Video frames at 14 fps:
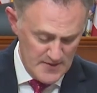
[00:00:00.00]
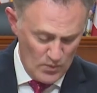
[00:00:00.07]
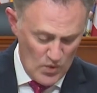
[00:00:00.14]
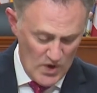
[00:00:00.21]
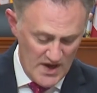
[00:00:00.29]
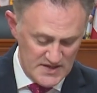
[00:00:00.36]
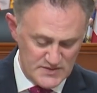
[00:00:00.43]

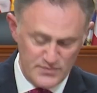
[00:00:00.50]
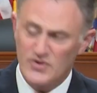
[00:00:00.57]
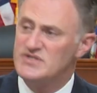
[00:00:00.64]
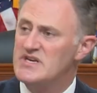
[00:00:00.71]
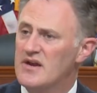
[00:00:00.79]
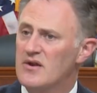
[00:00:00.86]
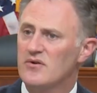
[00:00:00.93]
was
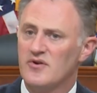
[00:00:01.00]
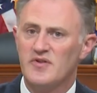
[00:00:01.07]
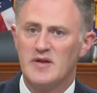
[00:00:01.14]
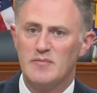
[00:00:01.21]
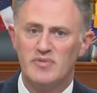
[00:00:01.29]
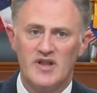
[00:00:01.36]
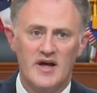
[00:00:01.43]

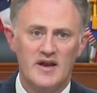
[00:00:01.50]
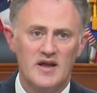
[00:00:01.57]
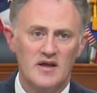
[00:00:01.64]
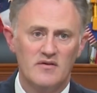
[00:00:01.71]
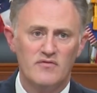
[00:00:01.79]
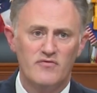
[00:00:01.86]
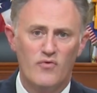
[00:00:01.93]
particularly
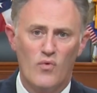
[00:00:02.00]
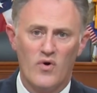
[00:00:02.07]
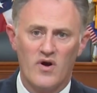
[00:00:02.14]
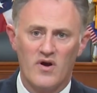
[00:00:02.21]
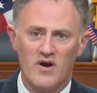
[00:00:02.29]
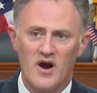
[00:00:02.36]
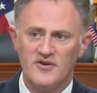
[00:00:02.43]
bloody
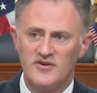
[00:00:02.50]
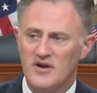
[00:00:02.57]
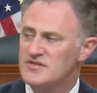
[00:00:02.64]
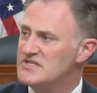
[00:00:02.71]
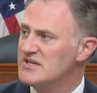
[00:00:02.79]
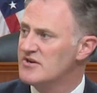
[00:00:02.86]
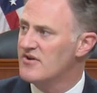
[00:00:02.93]
for our
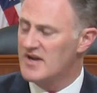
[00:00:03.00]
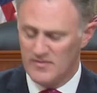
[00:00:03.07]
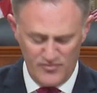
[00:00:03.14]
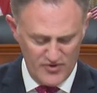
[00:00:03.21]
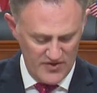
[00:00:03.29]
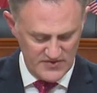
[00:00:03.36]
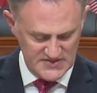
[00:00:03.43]
Nigerian
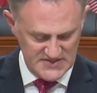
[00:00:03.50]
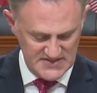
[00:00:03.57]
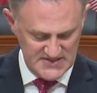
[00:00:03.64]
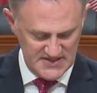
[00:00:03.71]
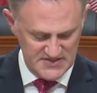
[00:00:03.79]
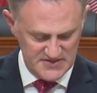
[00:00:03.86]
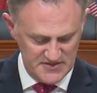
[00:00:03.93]
brothers and
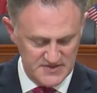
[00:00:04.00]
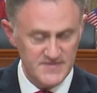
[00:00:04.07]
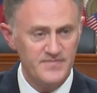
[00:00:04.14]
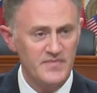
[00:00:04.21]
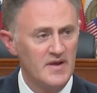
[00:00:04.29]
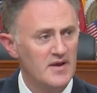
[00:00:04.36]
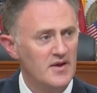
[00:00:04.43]
sisters.
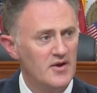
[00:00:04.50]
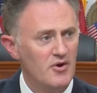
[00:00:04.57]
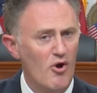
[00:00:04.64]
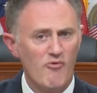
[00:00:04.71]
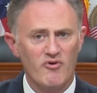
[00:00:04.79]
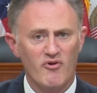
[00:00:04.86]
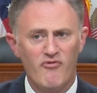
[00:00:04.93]

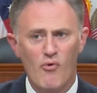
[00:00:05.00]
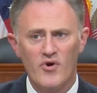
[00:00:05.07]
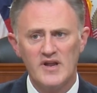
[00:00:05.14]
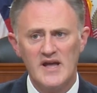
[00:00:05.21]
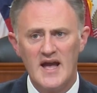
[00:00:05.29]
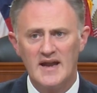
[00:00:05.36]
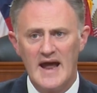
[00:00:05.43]
Over a
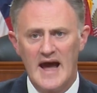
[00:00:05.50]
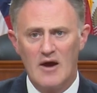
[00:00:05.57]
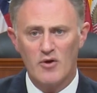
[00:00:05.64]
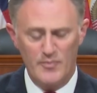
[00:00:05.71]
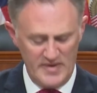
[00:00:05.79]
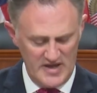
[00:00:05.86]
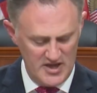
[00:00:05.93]

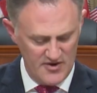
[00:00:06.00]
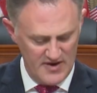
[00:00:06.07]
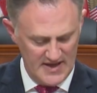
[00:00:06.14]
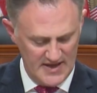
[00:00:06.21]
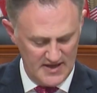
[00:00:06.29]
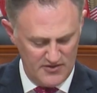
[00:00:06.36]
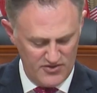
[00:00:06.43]
48-hour
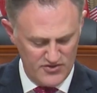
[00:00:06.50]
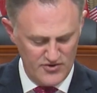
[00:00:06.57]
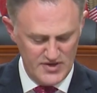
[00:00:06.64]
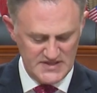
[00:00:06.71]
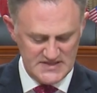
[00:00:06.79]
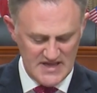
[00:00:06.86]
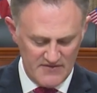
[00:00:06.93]
period,
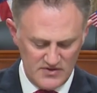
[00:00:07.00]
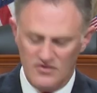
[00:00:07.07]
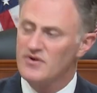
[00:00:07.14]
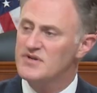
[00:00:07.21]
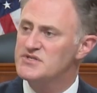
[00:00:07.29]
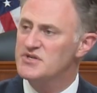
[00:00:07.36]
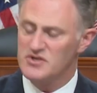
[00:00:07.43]
37
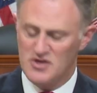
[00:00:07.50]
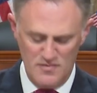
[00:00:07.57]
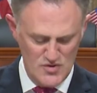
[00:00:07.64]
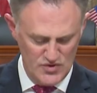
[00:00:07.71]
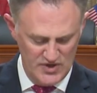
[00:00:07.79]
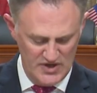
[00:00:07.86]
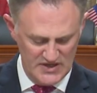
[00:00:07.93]
Christian
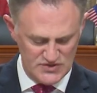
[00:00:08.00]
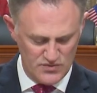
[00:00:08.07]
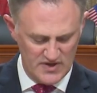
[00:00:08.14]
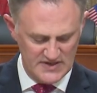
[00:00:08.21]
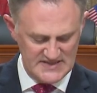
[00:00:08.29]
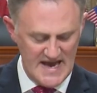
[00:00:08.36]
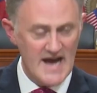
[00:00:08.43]
communities
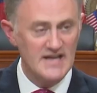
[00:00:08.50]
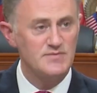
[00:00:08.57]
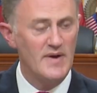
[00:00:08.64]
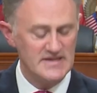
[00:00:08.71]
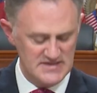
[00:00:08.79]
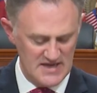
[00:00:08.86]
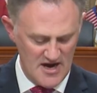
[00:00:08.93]
were attacked
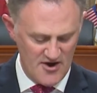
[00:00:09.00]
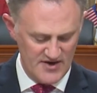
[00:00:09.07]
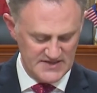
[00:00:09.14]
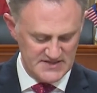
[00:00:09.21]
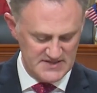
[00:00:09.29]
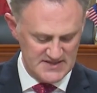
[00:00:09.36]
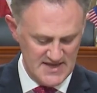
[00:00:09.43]
by
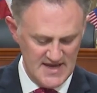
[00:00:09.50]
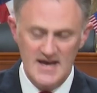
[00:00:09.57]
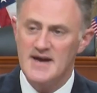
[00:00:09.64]
terrorists,